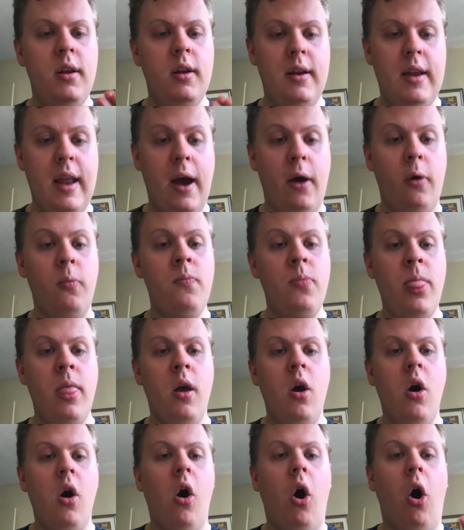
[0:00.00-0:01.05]
Now,
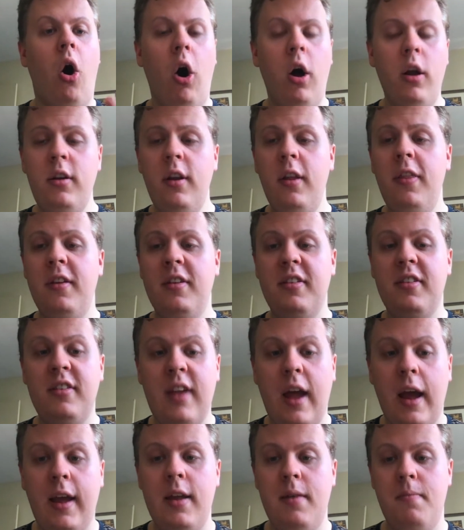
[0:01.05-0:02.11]
on to the
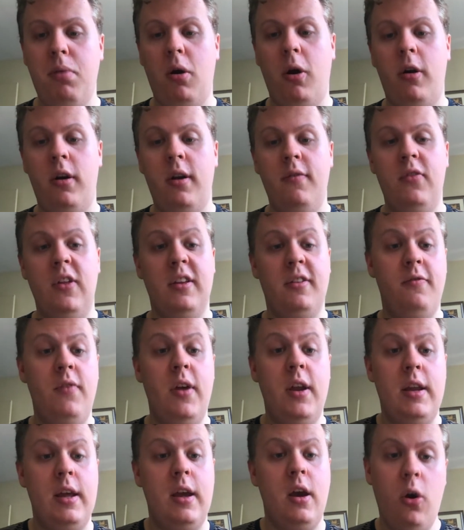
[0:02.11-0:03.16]
second part of this
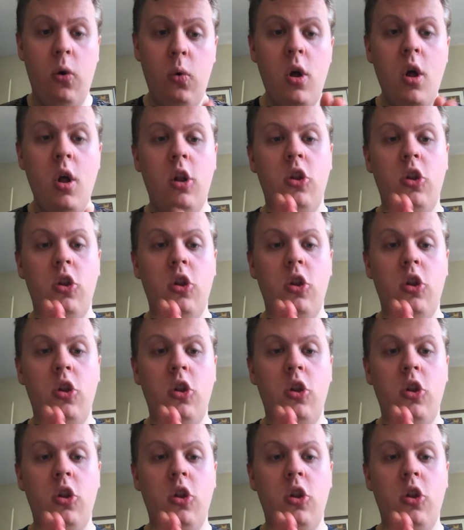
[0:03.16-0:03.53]
video,